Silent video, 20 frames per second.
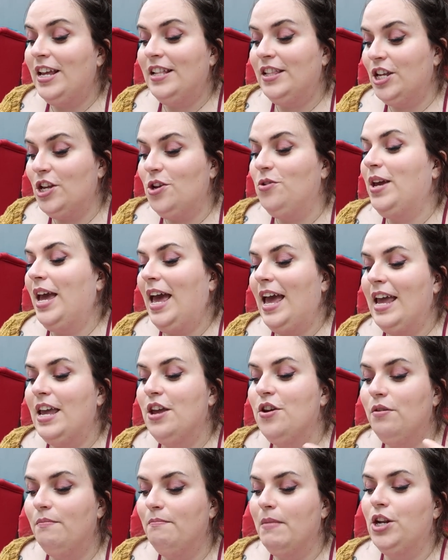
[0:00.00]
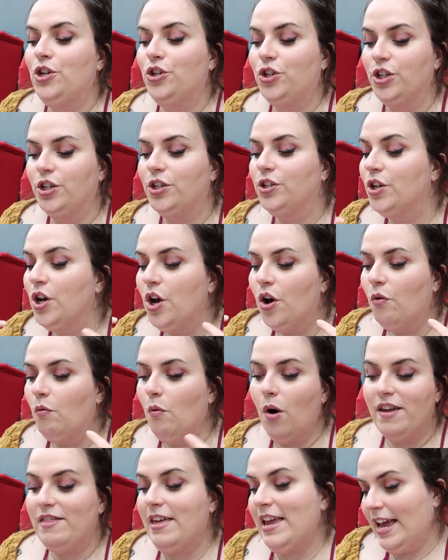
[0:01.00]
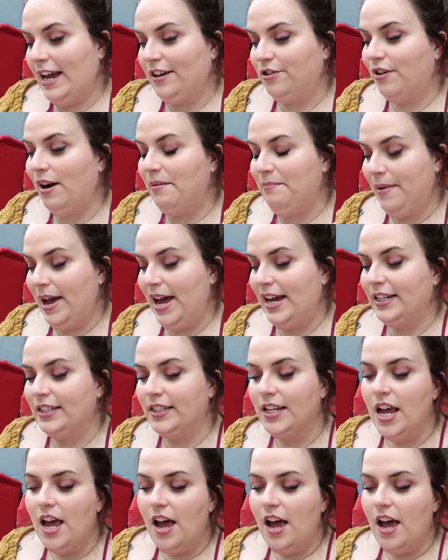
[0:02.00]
in the UK who mentioned why they had grab bags.